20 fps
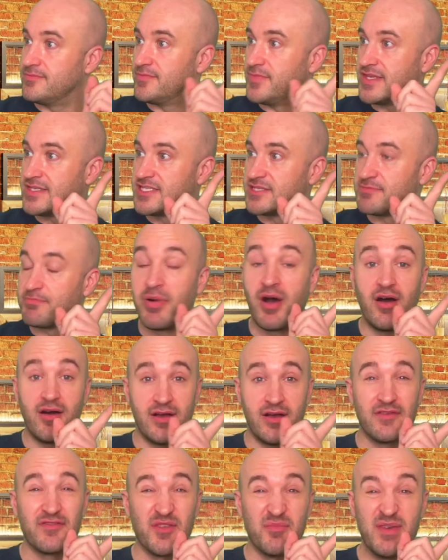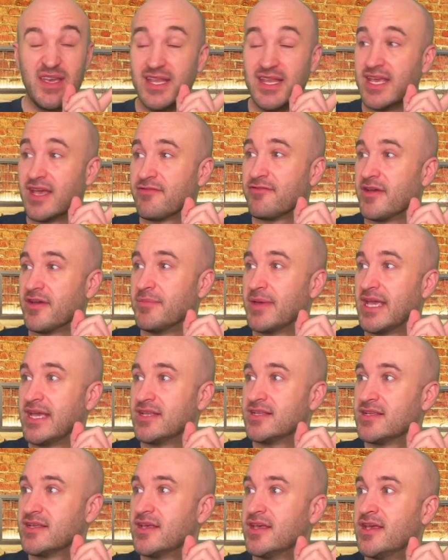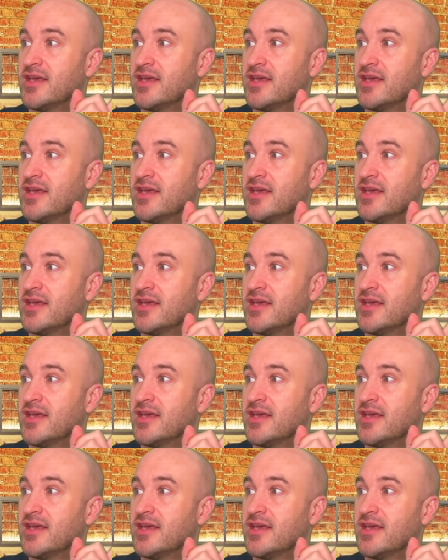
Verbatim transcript: this is part of the PDF I made.